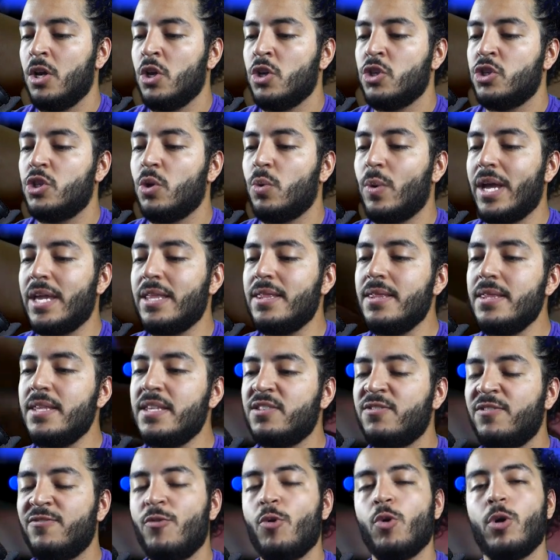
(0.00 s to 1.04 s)
So in
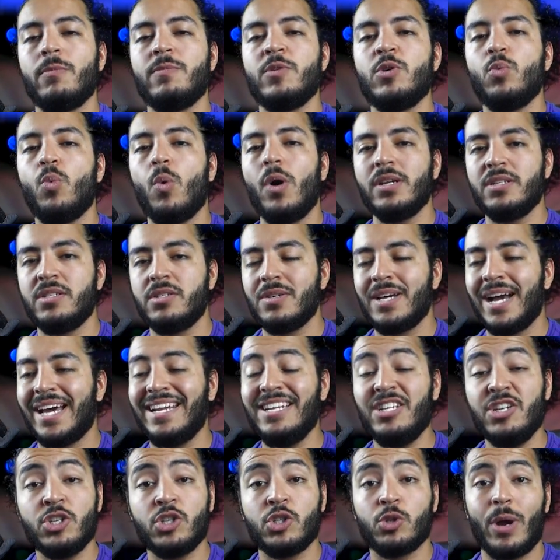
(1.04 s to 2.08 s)
this form, you want to kind
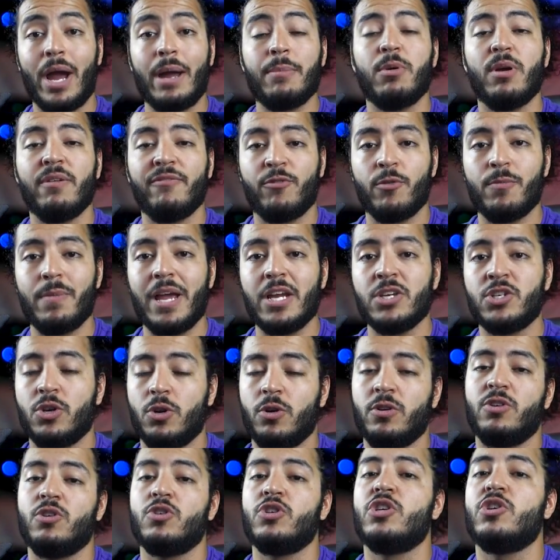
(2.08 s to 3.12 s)
of describe your information
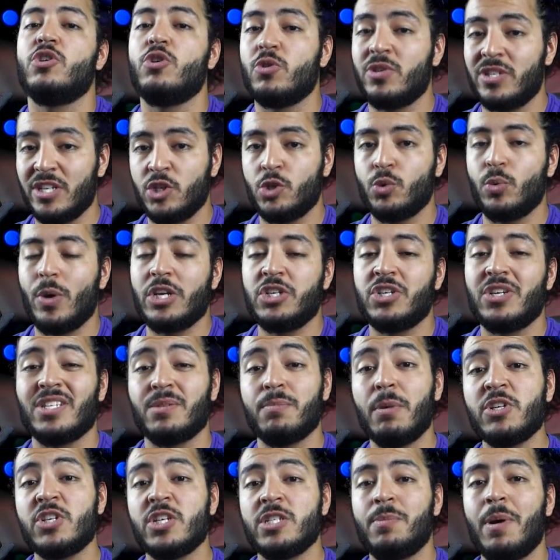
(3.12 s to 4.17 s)
or your situation as
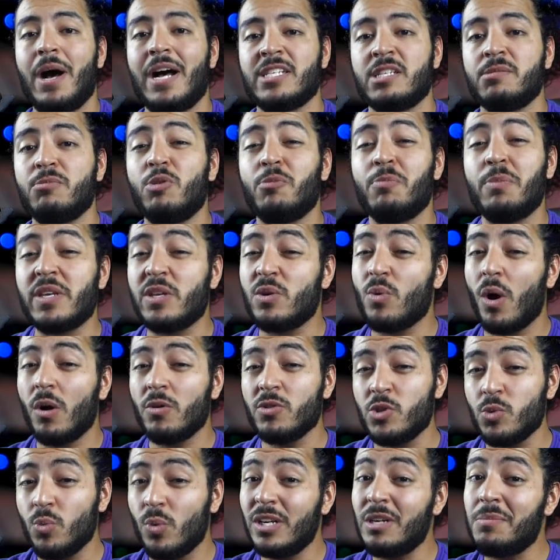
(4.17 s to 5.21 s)
much as possible, but you
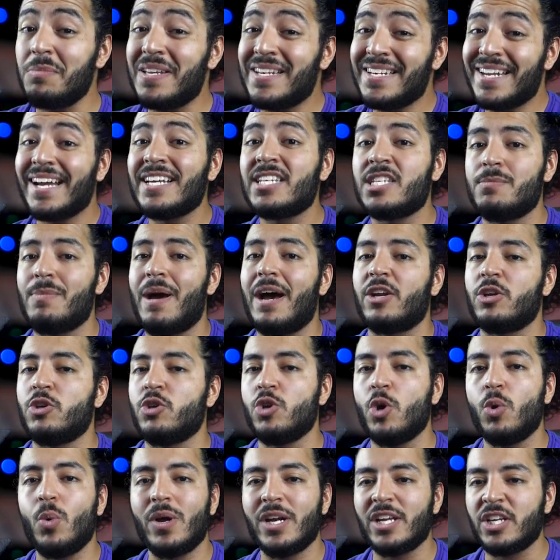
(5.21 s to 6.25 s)
also want to be nice about it. You
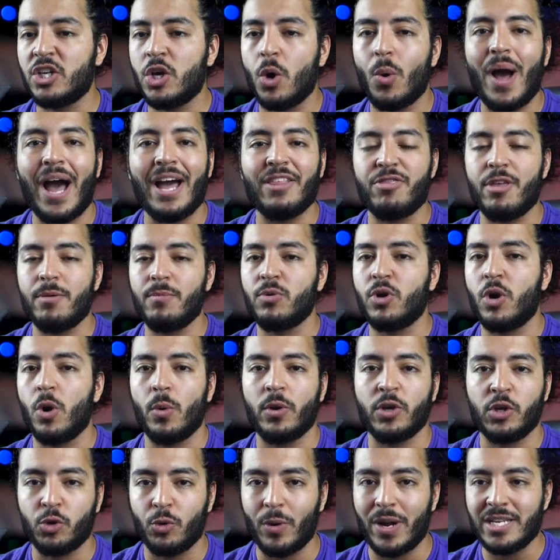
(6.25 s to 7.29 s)
don't want to go at them
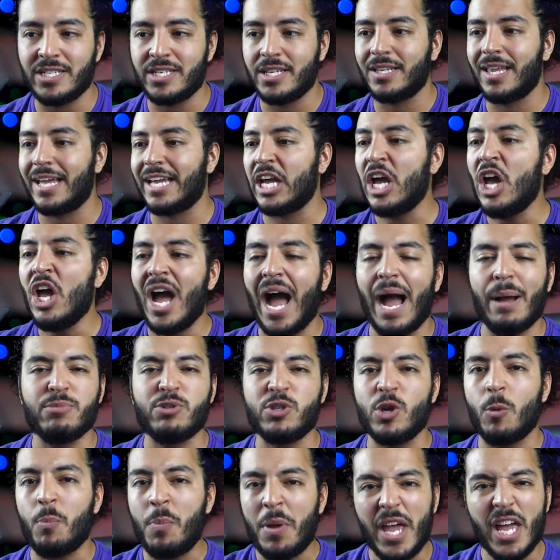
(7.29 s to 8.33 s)
going crazy like, I'm
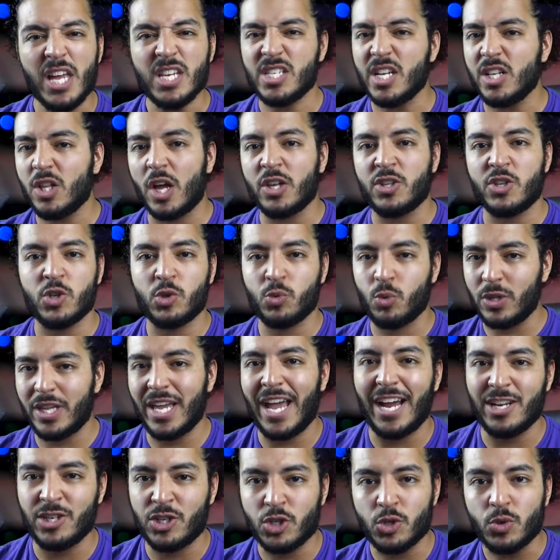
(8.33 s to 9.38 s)
so pissed, I lost this really
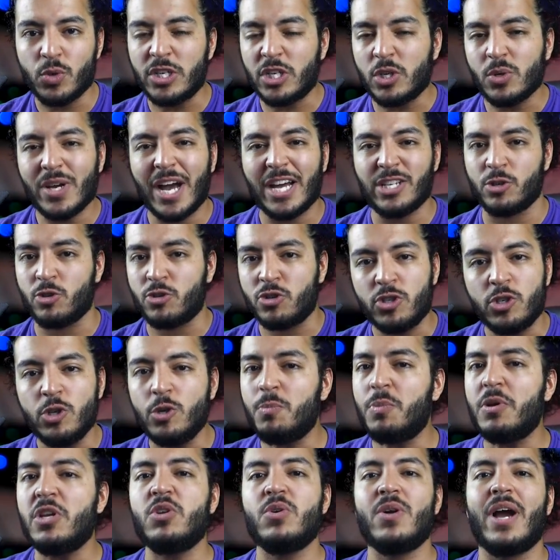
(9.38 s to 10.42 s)
high streak, you guys are
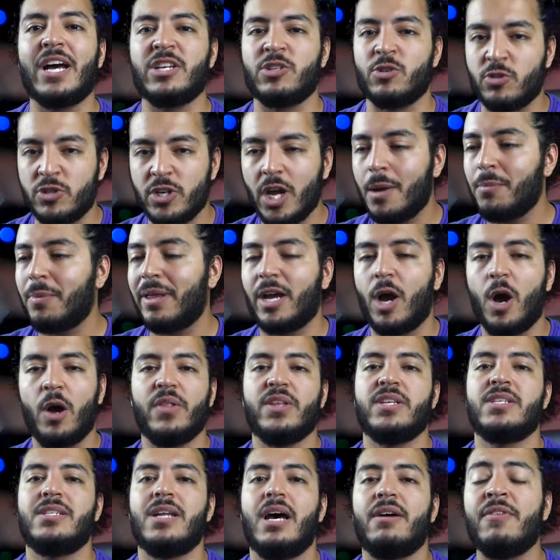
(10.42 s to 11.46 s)
stupid, you guys are dumb, like all
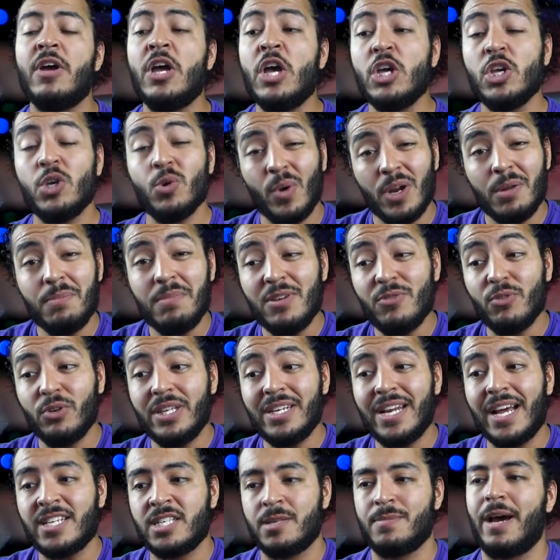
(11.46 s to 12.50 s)
this stuff. You want to be really
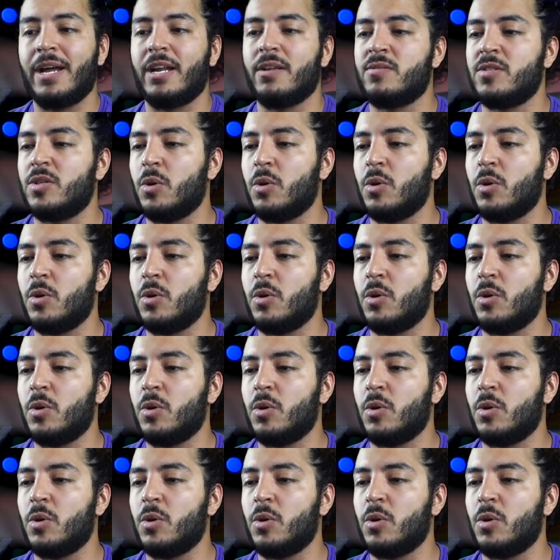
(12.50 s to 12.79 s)
nice about it.